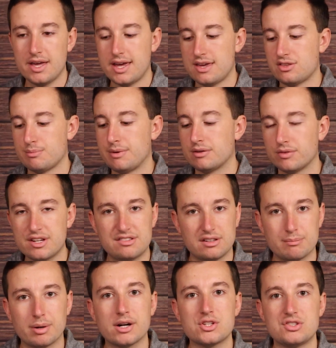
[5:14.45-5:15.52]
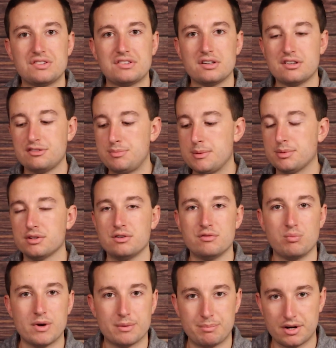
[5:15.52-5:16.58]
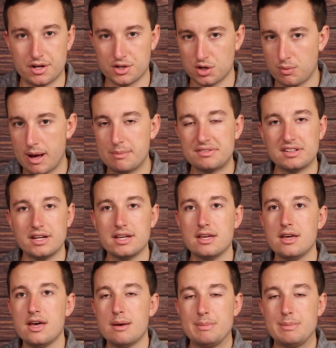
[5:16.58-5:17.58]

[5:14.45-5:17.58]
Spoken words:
either been recent purchasers, people who've been on your website,